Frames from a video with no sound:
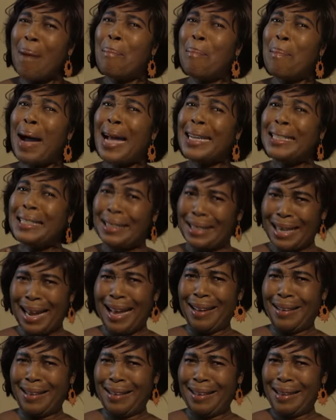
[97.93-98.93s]

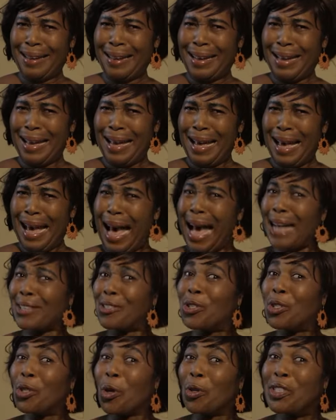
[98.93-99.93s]
Amanda
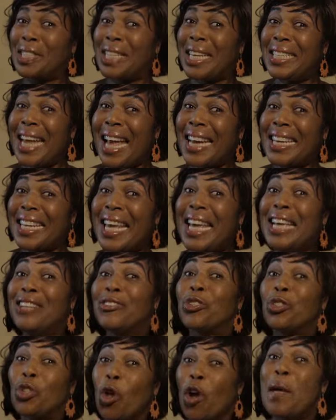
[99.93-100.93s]
has succeeded
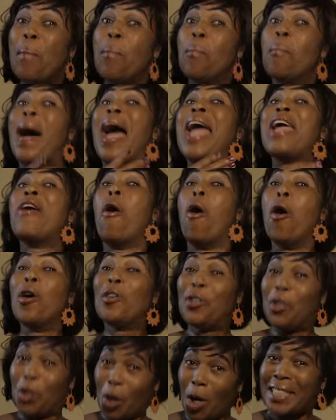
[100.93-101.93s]
in turning my
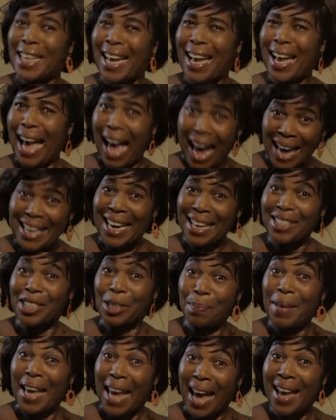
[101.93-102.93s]
own daughter
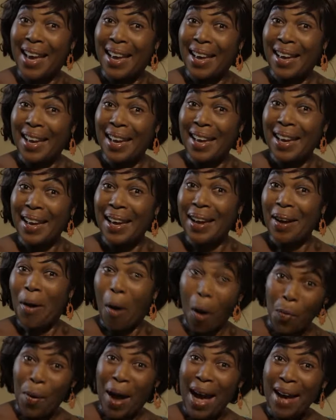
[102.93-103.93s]
against me, eh?
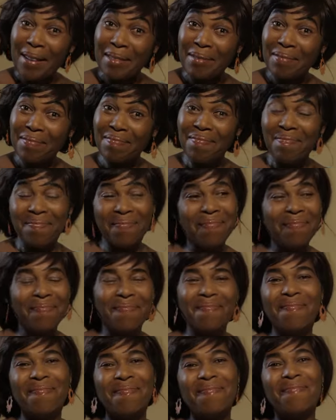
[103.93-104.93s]
Okay?
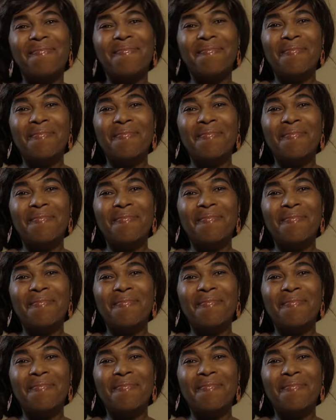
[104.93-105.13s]
Eh?